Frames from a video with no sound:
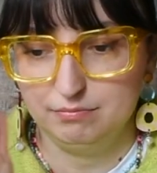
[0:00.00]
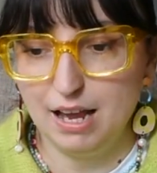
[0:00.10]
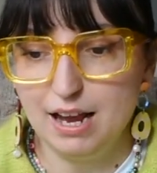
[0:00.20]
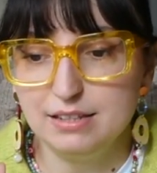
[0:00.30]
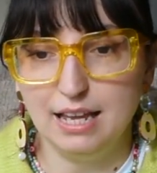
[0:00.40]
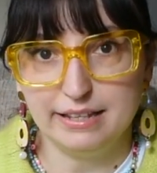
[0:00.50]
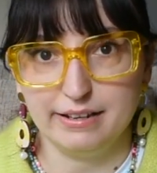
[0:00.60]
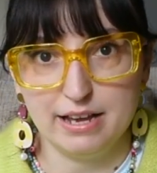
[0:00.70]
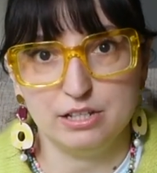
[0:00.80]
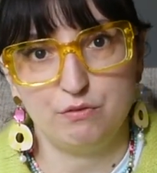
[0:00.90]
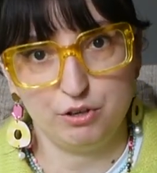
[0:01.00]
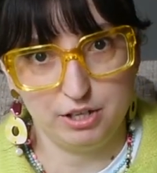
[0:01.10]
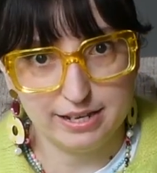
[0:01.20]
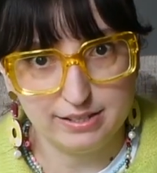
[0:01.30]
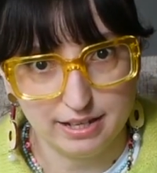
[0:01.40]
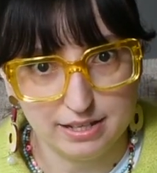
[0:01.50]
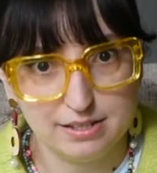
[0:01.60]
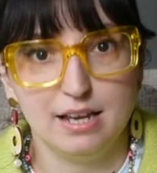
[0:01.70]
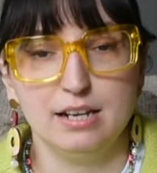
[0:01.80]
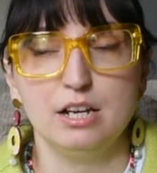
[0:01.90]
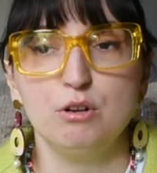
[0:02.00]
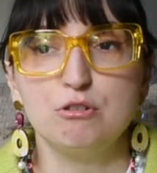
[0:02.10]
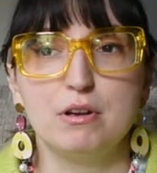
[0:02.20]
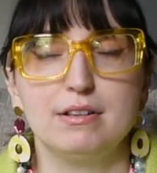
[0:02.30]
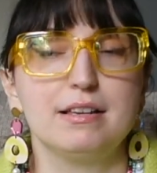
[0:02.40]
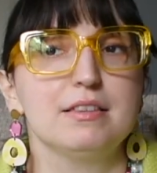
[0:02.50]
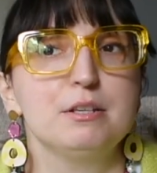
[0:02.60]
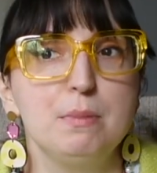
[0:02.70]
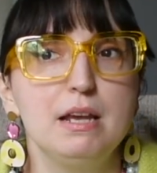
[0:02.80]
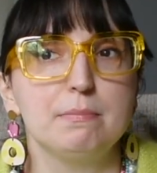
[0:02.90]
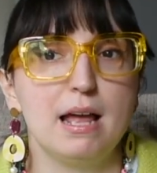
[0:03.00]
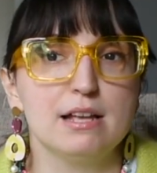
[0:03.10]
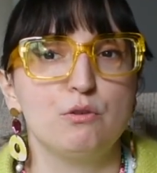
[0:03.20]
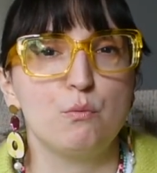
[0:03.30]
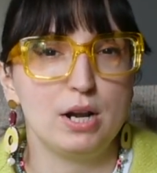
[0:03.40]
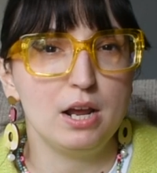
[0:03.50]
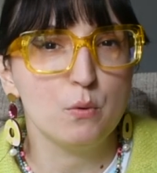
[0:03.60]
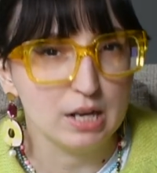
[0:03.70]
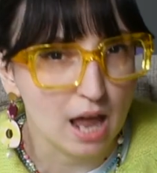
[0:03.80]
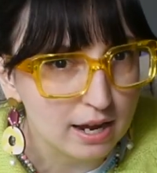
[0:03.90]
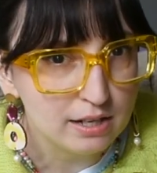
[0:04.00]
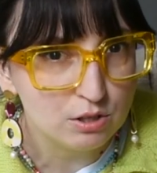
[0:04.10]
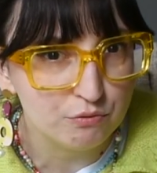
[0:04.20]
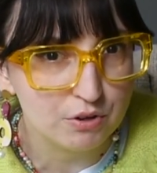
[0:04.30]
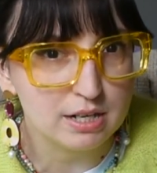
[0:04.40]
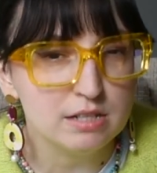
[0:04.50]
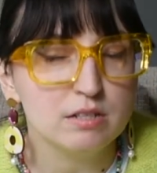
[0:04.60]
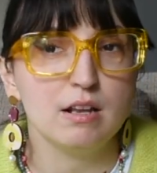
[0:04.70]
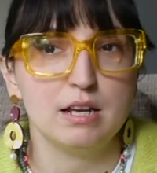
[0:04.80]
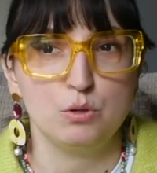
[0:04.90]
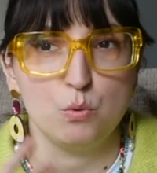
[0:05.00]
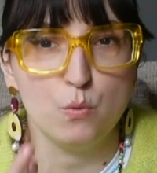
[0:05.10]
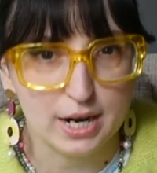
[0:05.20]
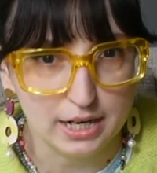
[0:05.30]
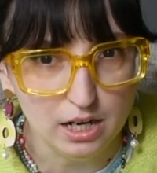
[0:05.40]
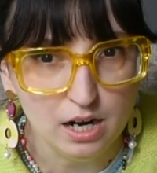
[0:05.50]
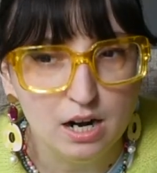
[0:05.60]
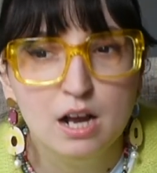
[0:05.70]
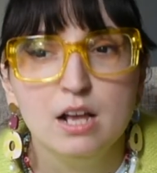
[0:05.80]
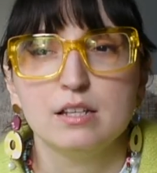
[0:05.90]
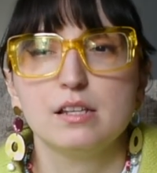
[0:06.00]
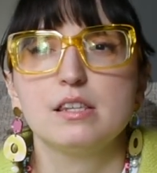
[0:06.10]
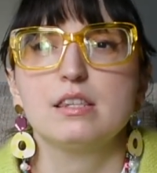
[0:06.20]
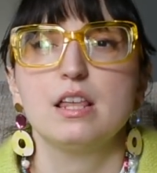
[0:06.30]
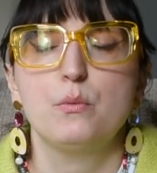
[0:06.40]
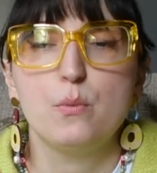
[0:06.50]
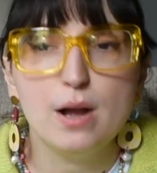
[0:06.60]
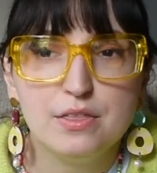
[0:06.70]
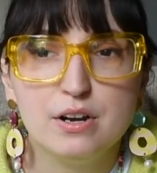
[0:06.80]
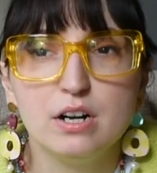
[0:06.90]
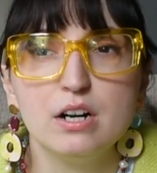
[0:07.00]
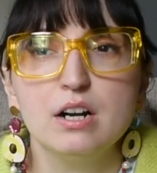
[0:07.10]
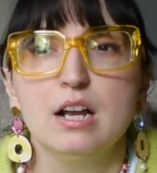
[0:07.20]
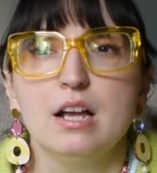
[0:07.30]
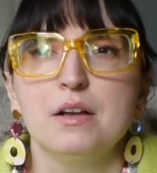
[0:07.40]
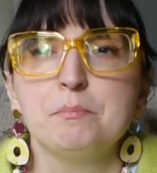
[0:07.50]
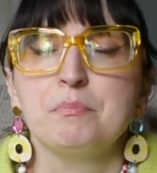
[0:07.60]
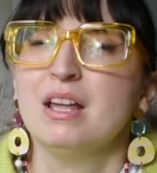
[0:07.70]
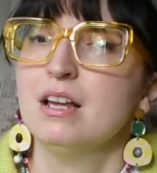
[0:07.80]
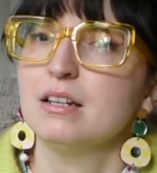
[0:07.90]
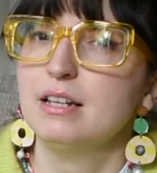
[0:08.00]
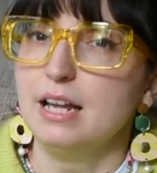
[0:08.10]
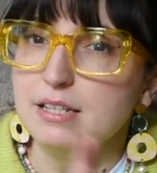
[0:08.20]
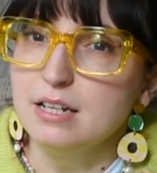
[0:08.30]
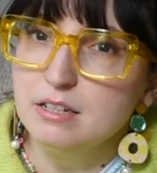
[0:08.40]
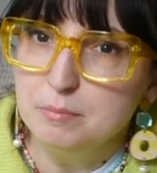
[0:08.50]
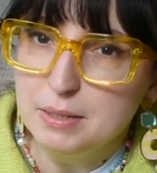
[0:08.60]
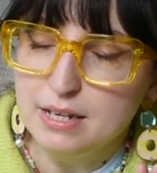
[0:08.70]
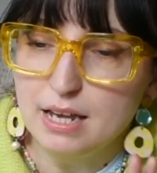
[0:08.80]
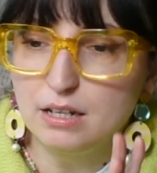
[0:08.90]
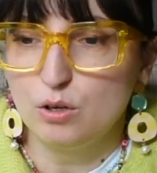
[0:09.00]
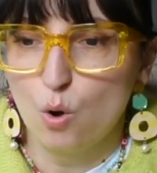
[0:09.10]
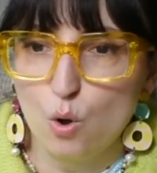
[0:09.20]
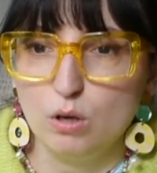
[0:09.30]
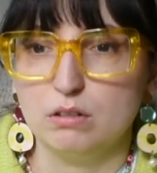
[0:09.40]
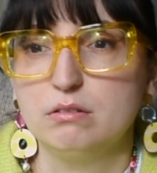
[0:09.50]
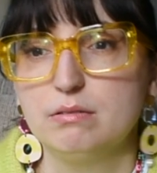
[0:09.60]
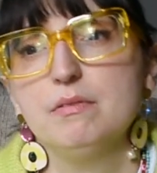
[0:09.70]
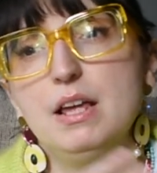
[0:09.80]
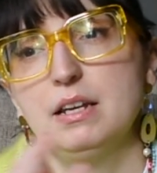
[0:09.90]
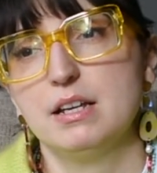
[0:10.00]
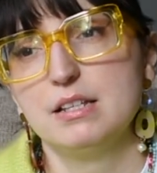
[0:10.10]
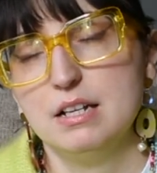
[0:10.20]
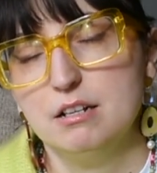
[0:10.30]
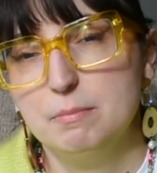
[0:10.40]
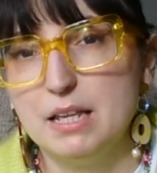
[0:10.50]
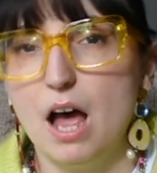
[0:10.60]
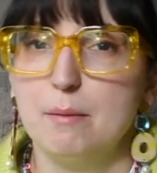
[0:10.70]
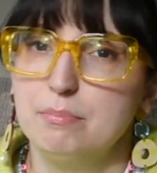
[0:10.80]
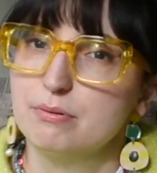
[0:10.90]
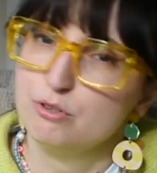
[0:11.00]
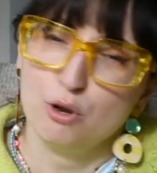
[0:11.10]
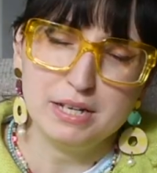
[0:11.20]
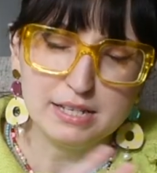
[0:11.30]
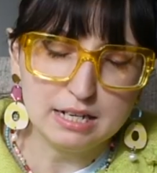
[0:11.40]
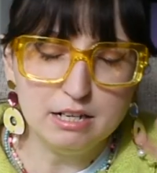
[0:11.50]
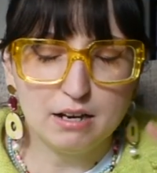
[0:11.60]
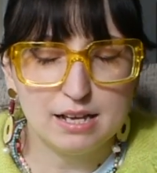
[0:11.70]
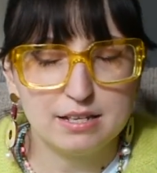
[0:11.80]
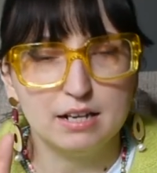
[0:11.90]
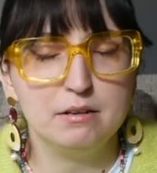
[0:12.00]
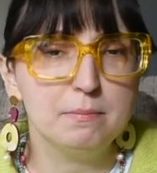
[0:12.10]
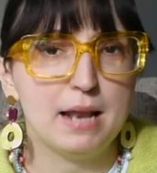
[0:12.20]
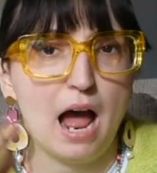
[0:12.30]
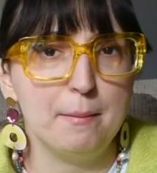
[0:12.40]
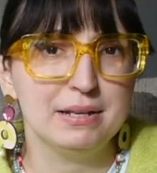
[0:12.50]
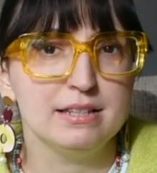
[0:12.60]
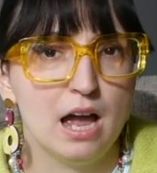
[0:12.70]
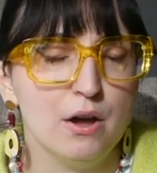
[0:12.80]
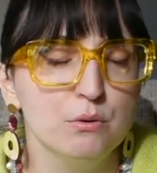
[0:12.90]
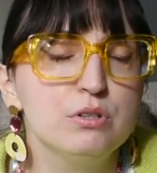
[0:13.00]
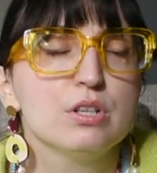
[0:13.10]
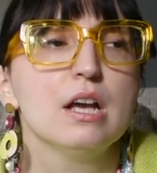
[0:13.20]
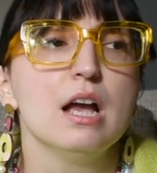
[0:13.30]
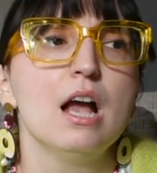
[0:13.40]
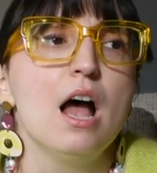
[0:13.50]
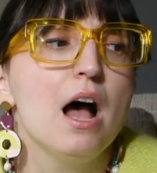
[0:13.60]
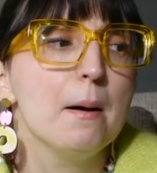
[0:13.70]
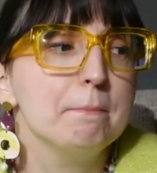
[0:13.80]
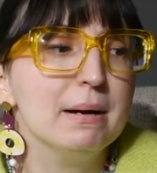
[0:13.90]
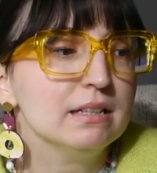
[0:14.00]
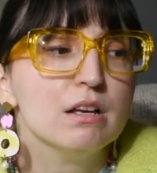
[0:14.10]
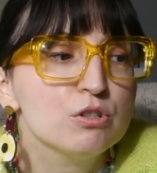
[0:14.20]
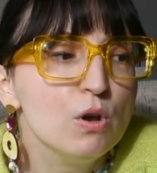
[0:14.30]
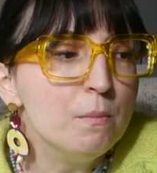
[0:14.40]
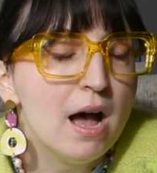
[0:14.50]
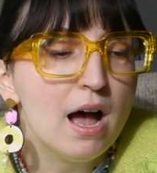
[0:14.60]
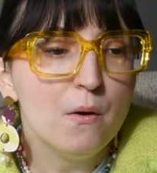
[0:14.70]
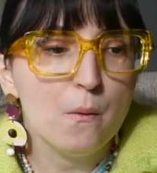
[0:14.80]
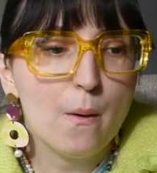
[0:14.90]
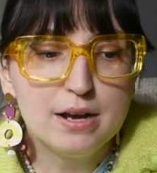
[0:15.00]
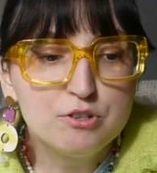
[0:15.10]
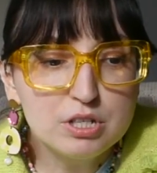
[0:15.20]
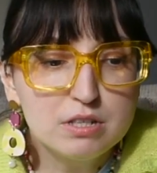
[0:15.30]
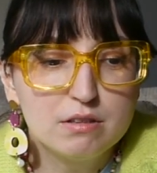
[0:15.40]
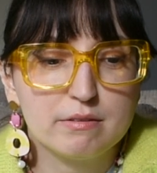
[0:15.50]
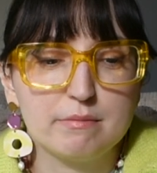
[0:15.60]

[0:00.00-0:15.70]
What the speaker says: I had deadlines for test knits, and I also had like these big plans of what I would like to finish, like to wear, since the weather gets a little bit like cold, then gets a little bit up, so it's has a little bit up and downs, but somehow I just